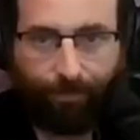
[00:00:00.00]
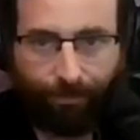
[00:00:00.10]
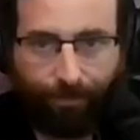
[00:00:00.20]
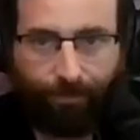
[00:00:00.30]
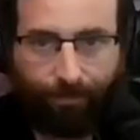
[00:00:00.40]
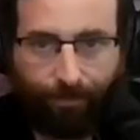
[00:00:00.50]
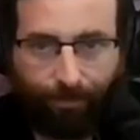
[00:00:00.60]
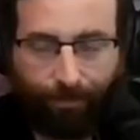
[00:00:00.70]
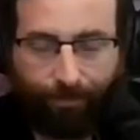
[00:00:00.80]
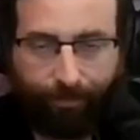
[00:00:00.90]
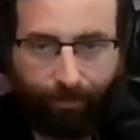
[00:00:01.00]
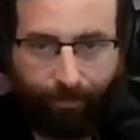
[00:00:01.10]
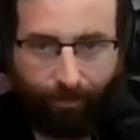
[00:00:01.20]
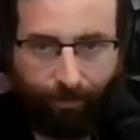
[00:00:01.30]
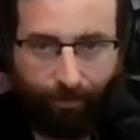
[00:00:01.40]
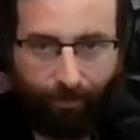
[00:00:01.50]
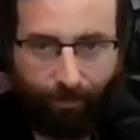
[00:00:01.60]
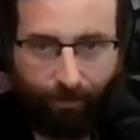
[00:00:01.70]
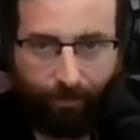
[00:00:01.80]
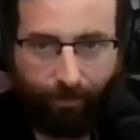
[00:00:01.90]

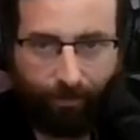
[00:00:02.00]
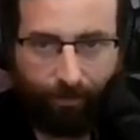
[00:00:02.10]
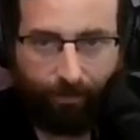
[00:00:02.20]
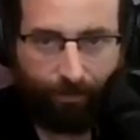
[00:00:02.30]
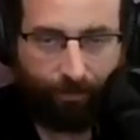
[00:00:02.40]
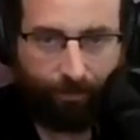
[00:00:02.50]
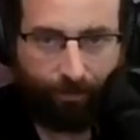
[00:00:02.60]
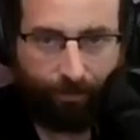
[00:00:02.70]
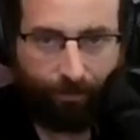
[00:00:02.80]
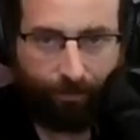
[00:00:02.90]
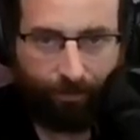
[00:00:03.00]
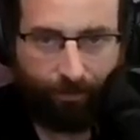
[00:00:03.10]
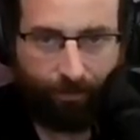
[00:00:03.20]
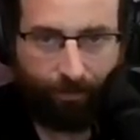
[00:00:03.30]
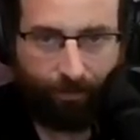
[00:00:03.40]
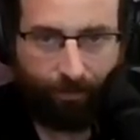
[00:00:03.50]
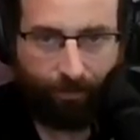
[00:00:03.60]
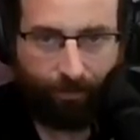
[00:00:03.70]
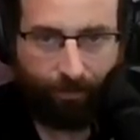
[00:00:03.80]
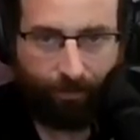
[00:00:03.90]

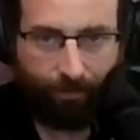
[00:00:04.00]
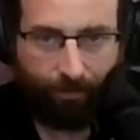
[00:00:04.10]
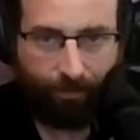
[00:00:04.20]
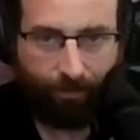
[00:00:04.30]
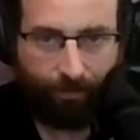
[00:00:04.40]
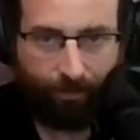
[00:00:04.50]
No words are spoken by the person on screen.